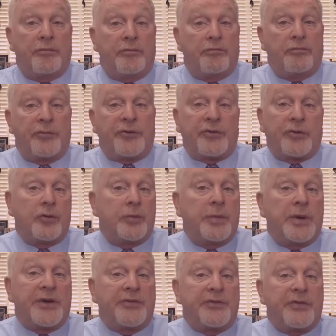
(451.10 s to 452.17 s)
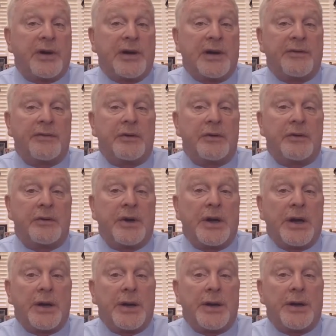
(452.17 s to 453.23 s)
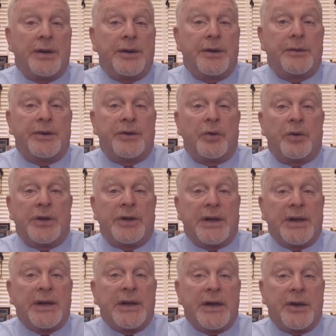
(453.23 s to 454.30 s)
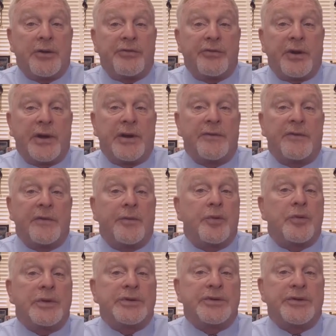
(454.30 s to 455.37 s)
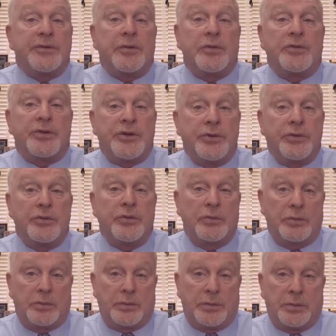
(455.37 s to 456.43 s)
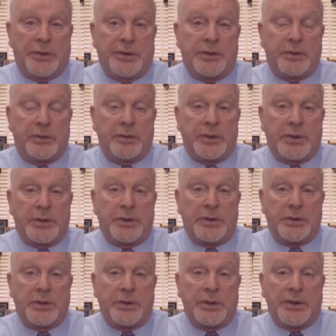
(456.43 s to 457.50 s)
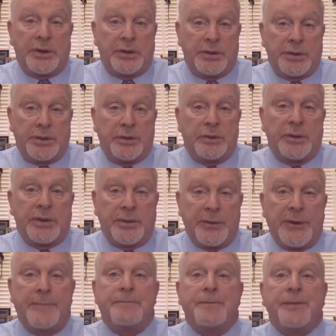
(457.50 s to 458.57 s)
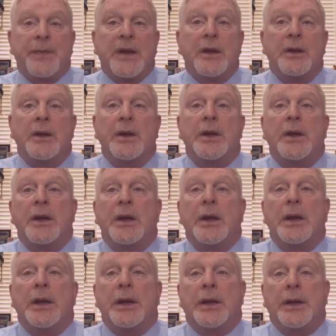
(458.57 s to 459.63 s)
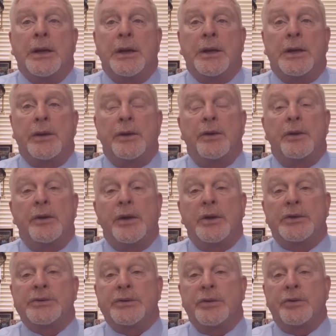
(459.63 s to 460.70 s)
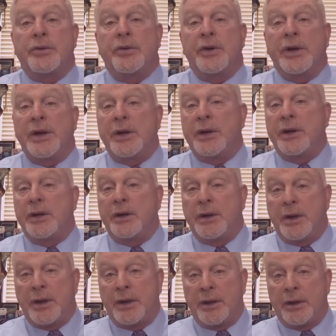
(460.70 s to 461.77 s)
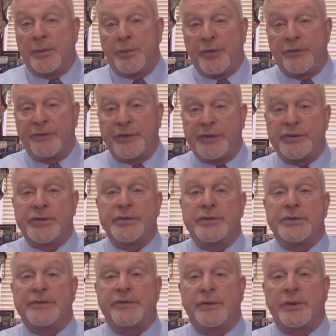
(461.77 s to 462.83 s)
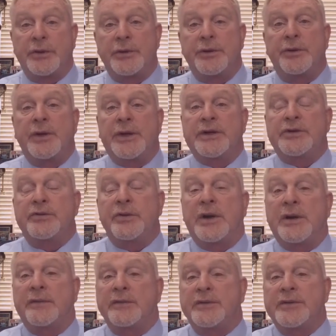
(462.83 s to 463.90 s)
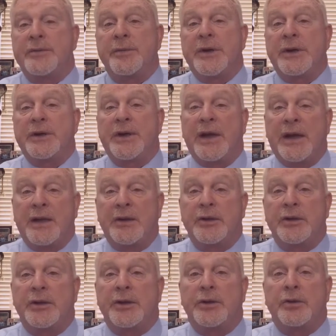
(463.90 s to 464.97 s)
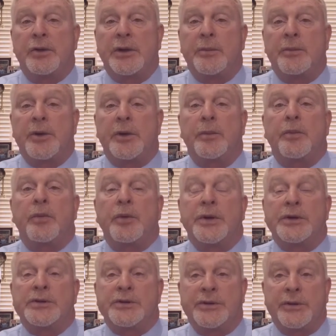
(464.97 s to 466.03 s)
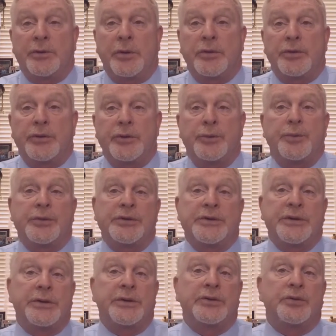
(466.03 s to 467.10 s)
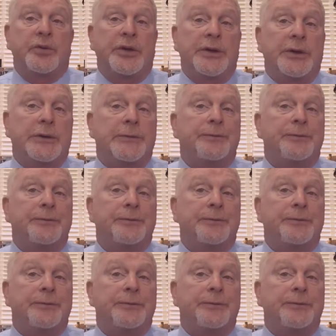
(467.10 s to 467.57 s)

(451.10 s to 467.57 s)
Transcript: school bus driver or daycare driver 0.02 illegal limit, and they also created provisions for underage drivers and made that illegal limit 0.02% as well.